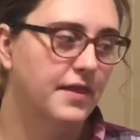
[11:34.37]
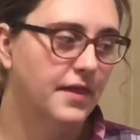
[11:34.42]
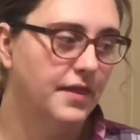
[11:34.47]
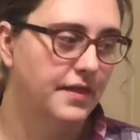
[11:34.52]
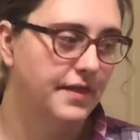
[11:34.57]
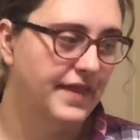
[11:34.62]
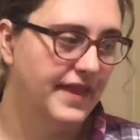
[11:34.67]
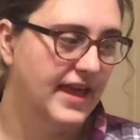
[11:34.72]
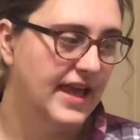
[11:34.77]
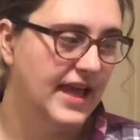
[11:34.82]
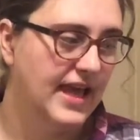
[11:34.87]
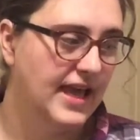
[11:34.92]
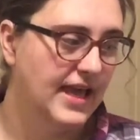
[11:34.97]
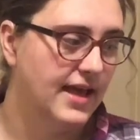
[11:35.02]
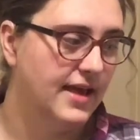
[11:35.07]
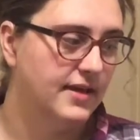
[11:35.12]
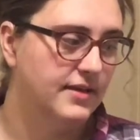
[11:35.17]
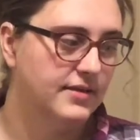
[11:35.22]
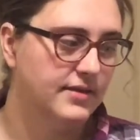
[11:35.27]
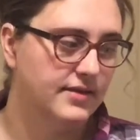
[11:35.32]

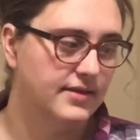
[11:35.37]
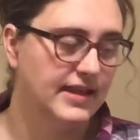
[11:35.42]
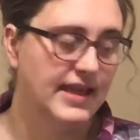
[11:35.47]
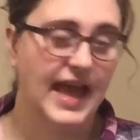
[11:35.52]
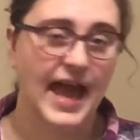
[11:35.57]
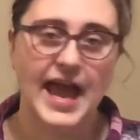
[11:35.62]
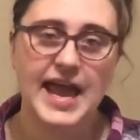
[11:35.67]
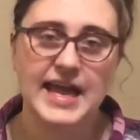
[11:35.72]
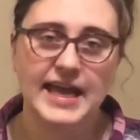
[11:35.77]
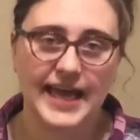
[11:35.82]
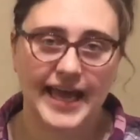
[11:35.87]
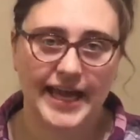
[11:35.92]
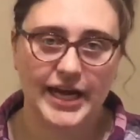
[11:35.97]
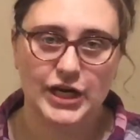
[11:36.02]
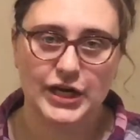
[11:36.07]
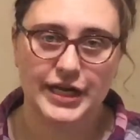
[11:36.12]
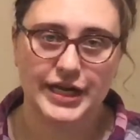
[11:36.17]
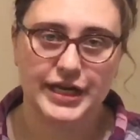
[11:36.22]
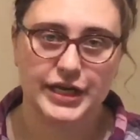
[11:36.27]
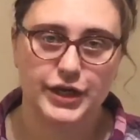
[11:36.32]
The cake
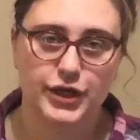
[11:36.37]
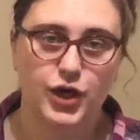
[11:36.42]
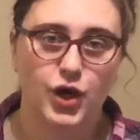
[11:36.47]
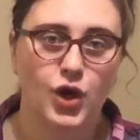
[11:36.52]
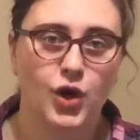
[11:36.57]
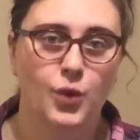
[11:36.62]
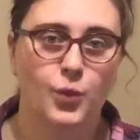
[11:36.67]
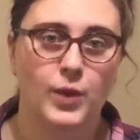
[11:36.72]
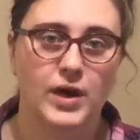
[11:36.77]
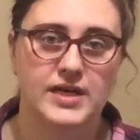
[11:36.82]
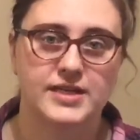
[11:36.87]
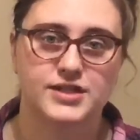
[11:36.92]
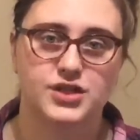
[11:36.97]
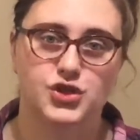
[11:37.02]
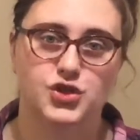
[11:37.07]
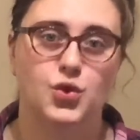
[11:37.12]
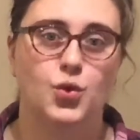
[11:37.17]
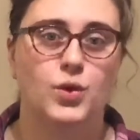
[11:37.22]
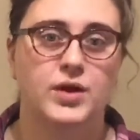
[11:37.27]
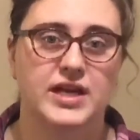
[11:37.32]
carrier
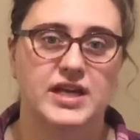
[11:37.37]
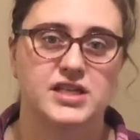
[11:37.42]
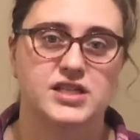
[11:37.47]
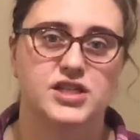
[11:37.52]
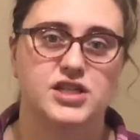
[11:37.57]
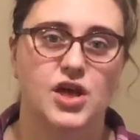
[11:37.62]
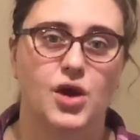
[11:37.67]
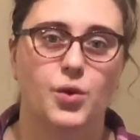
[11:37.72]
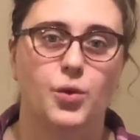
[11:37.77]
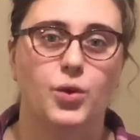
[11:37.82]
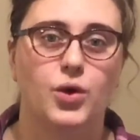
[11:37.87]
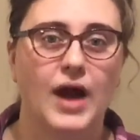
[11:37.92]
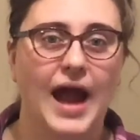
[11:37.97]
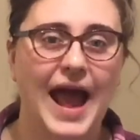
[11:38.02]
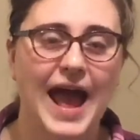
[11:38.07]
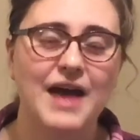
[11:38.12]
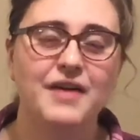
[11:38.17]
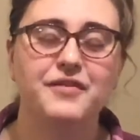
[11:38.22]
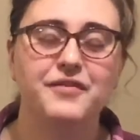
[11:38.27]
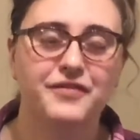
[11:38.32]
was $20, so we're
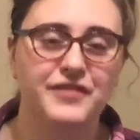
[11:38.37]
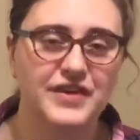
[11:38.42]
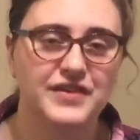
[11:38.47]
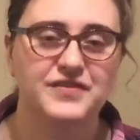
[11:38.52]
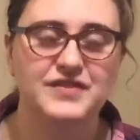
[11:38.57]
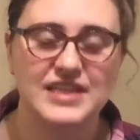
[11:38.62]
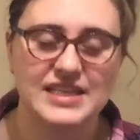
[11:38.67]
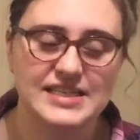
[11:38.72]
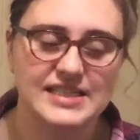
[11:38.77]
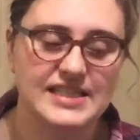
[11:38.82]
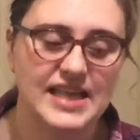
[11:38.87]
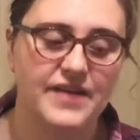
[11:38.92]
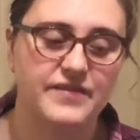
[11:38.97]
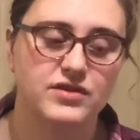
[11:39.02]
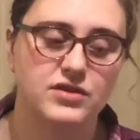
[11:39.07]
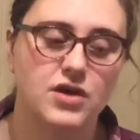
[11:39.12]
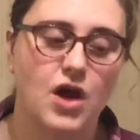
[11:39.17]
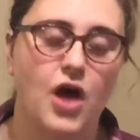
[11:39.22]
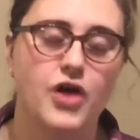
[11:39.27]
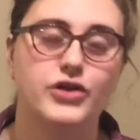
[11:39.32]
at
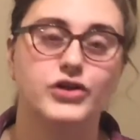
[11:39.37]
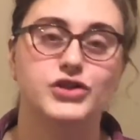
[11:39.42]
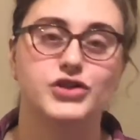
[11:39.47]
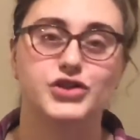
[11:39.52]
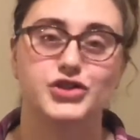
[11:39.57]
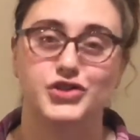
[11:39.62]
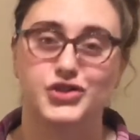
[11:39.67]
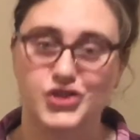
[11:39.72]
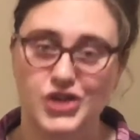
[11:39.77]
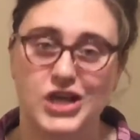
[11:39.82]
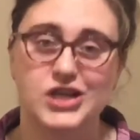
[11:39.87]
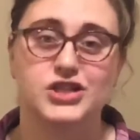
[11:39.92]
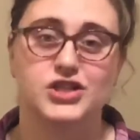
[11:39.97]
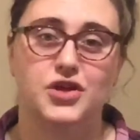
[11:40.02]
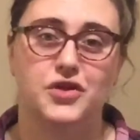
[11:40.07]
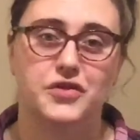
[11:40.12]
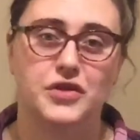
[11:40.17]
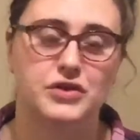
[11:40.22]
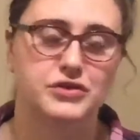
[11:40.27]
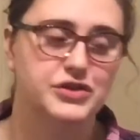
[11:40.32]
$57 just
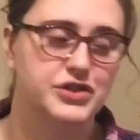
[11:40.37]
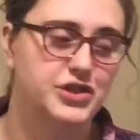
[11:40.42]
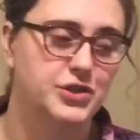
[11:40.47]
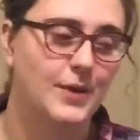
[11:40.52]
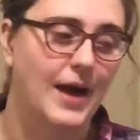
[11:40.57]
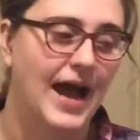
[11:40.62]
on those two